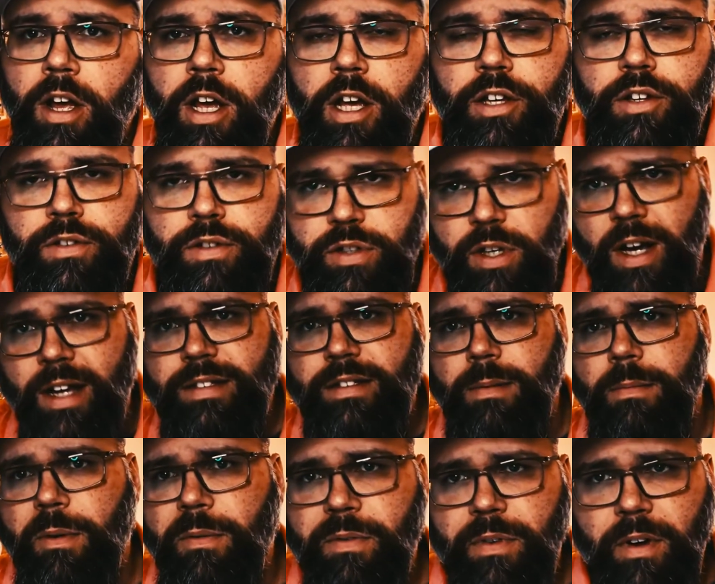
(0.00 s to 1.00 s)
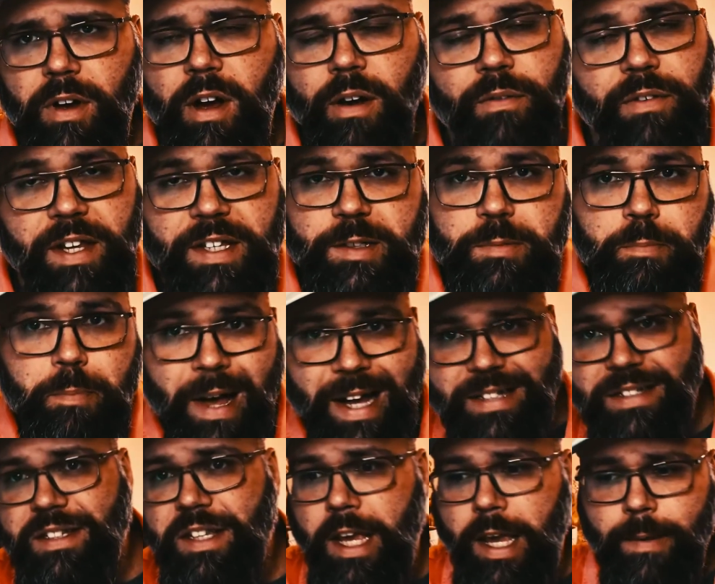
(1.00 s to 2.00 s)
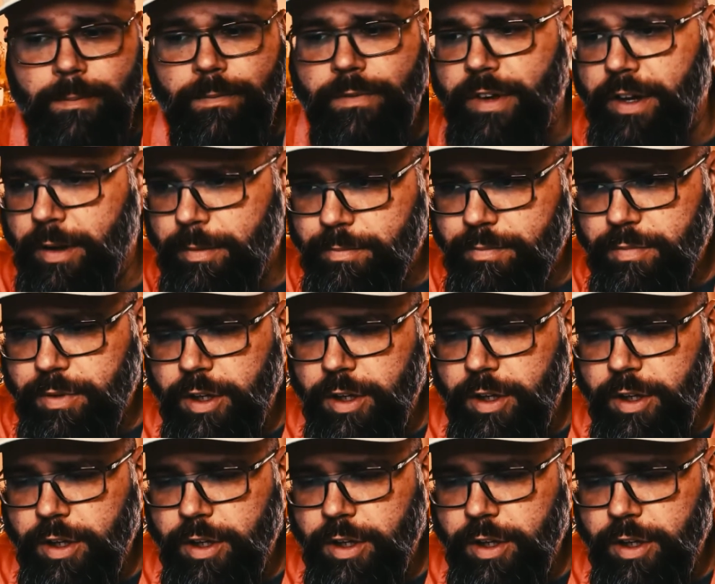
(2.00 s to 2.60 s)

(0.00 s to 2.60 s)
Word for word: You saw some of, of his best game film,